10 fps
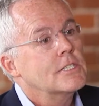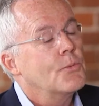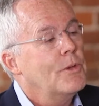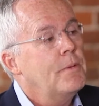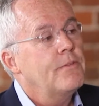So
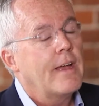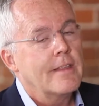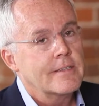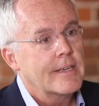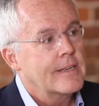we've been
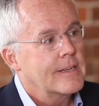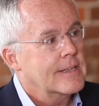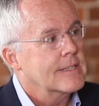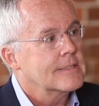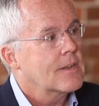validated
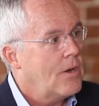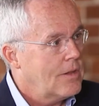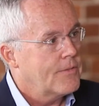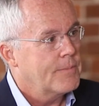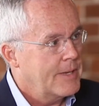against
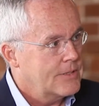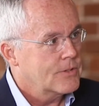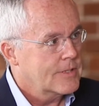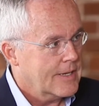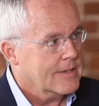all of the
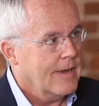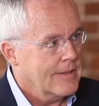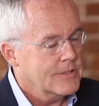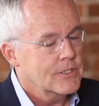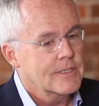major
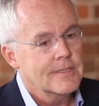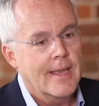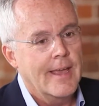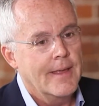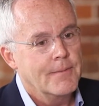technologies,
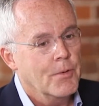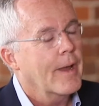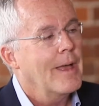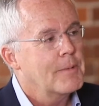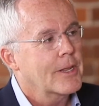and we're
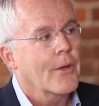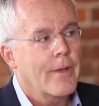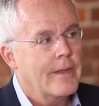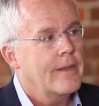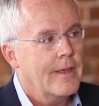happy to go
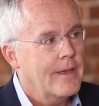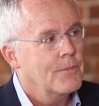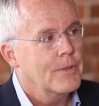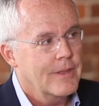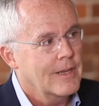
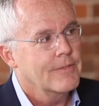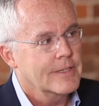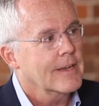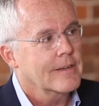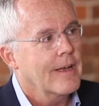head-to-head with any of the
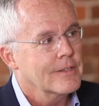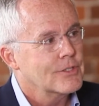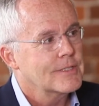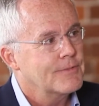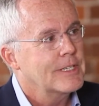
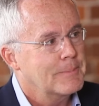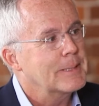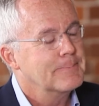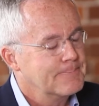technologies if need be.